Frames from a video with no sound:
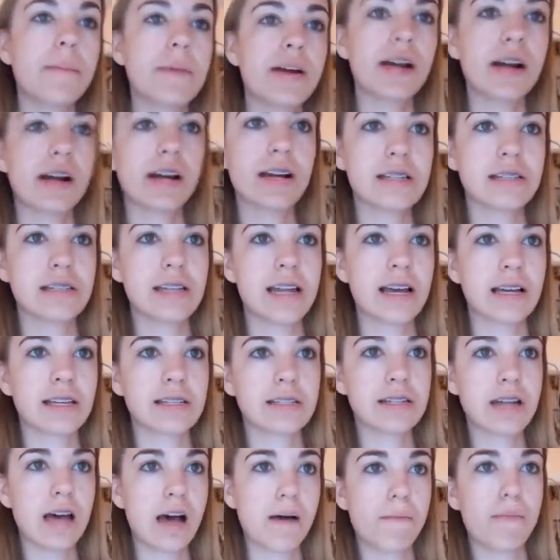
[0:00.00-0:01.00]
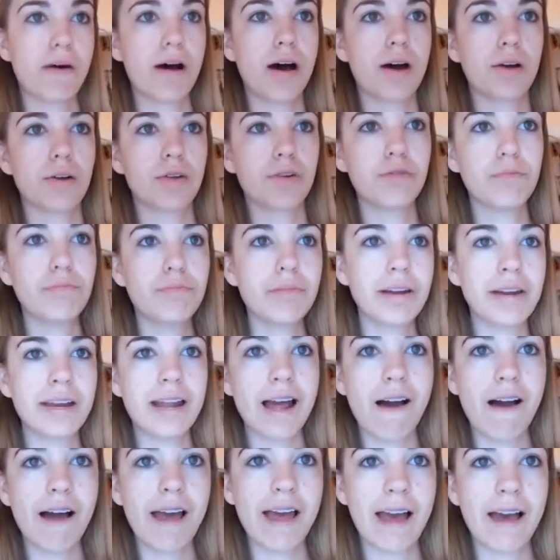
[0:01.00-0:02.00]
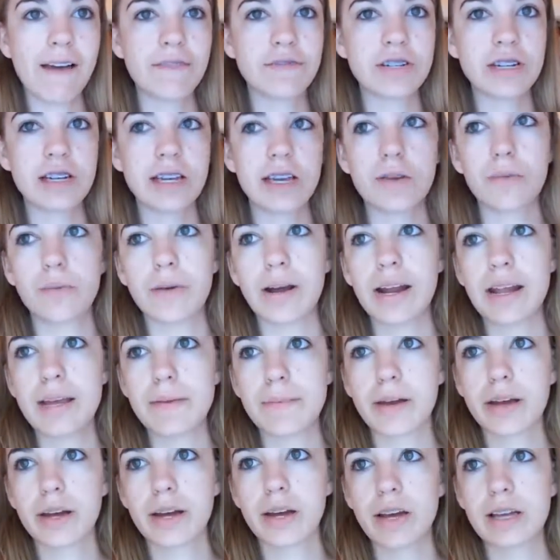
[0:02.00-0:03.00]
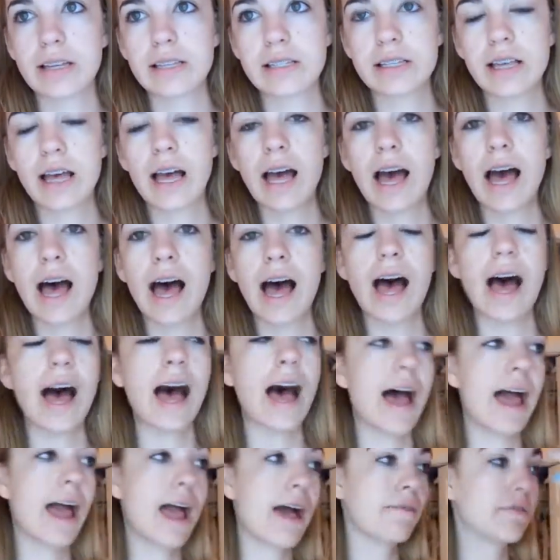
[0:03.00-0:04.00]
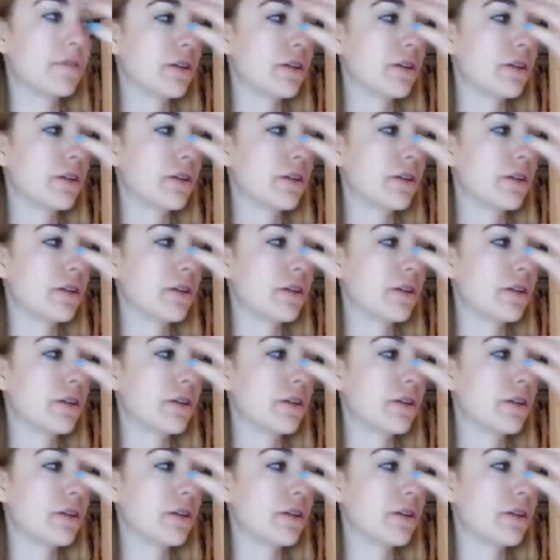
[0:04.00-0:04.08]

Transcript: America's Next Top Model. But now I have to get ready because I